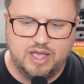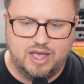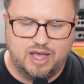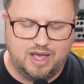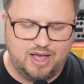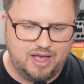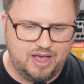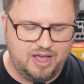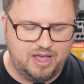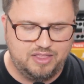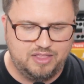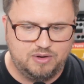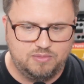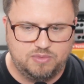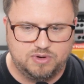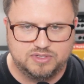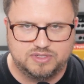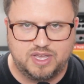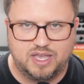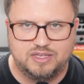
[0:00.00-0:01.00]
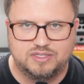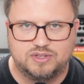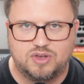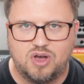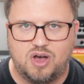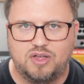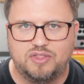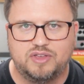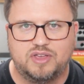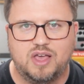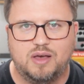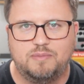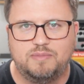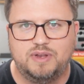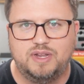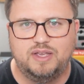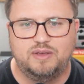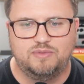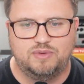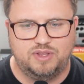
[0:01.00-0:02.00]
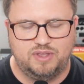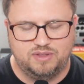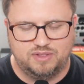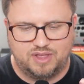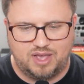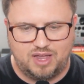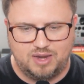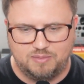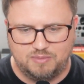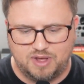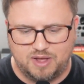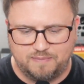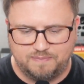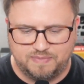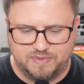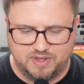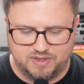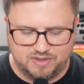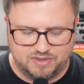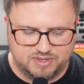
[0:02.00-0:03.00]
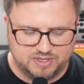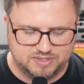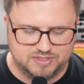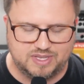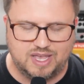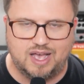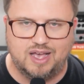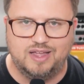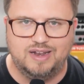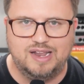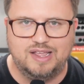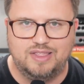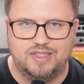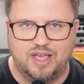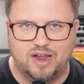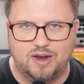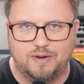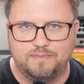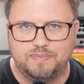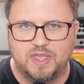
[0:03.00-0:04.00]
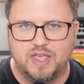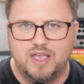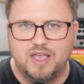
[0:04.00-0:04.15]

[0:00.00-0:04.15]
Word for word: Uh, and then, worst case, call the company when you line them up to decide there.